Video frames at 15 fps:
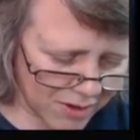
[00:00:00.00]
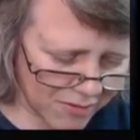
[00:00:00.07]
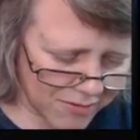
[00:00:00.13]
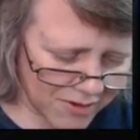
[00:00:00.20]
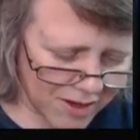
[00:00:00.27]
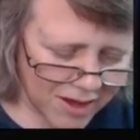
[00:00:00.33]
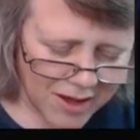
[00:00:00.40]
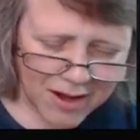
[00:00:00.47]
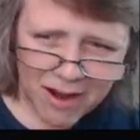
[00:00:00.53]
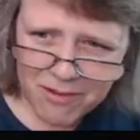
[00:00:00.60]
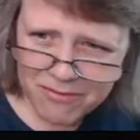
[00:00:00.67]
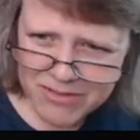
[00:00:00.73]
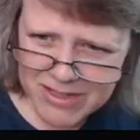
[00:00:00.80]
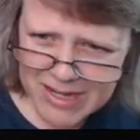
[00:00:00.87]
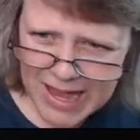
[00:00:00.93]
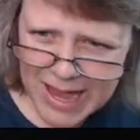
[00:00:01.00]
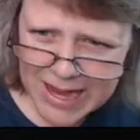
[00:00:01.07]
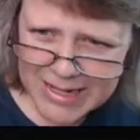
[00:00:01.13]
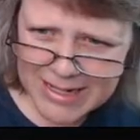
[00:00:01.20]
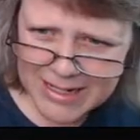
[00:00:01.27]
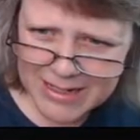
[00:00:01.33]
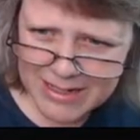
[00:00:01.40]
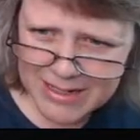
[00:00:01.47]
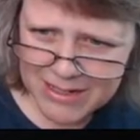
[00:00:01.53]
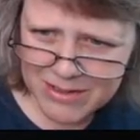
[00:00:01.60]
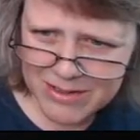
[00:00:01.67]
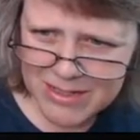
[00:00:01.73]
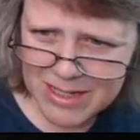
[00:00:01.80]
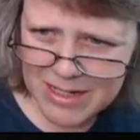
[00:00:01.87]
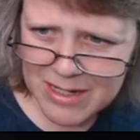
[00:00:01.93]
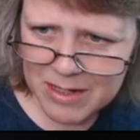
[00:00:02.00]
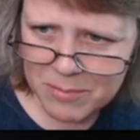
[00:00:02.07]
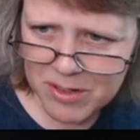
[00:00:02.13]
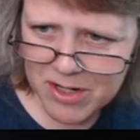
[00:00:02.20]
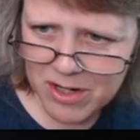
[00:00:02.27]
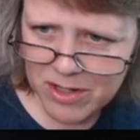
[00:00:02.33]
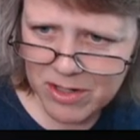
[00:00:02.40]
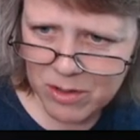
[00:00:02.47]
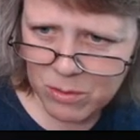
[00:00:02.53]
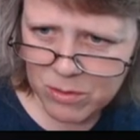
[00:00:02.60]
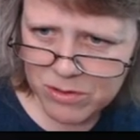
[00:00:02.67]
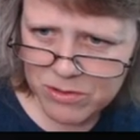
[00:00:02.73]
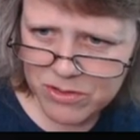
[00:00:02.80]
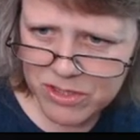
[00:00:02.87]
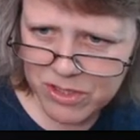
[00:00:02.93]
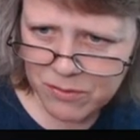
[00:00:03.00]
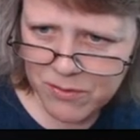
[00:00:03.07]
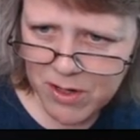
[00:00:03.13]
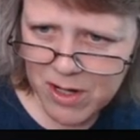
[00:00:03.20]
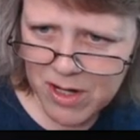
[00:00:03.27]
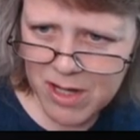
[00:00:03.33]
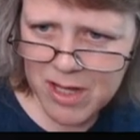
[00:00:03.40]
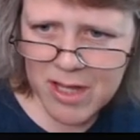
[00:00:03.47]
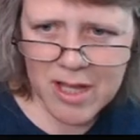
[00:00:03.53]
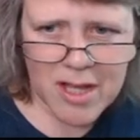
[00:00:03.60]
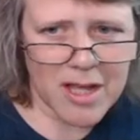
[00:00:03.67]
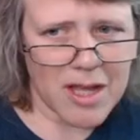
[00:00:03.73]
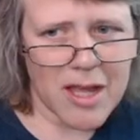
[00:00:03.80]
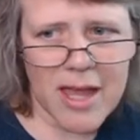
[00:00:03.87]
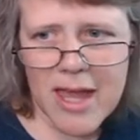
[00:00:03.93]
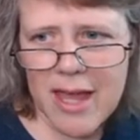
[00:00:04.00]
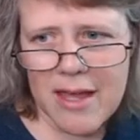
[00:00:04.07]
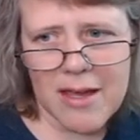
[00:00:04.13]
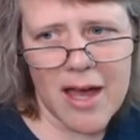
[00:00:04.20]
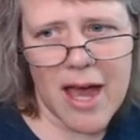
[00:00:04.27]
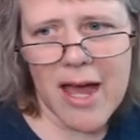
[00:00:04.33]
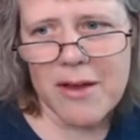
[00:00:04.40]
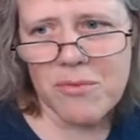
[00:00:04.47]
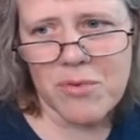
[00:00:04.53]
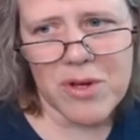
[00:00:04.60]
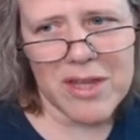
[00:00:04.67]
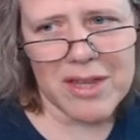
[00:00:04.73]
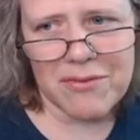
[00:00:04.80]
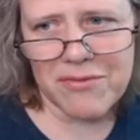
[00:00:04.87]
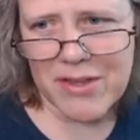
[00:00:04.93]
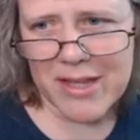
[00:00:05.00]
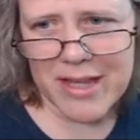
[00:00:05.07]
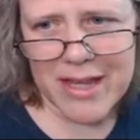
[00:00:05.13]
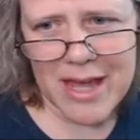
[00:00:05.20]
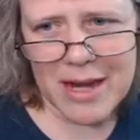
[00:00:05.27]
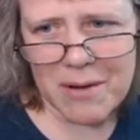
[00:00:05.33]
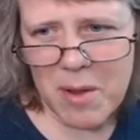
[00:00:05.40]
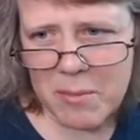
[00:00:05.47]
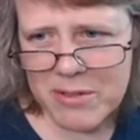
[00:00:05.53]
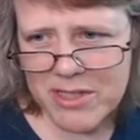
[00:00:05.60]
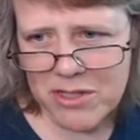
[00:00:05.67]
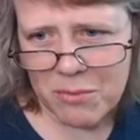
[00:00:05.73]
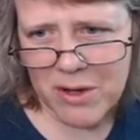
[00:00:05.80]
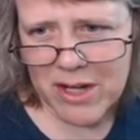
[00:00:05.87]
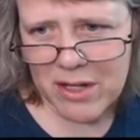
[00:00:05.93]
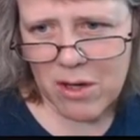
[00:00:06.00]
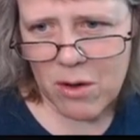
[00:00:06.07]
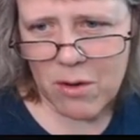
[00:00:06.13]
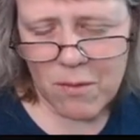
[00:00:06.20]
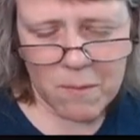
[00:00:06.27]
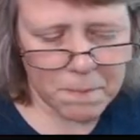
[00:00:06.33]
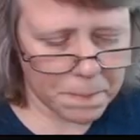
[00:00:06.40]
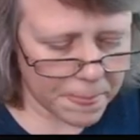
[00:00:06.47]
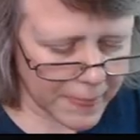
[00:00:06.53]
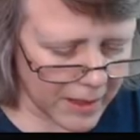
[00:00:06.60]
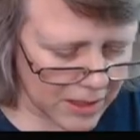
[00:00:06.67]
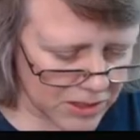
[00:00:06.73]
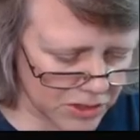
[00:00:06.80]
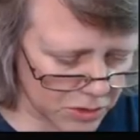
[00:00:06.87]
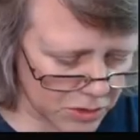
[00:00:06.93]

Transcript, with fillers: of, uh, of tiny details that need to be done in gold or silver, I really feel like NMM is the way to go because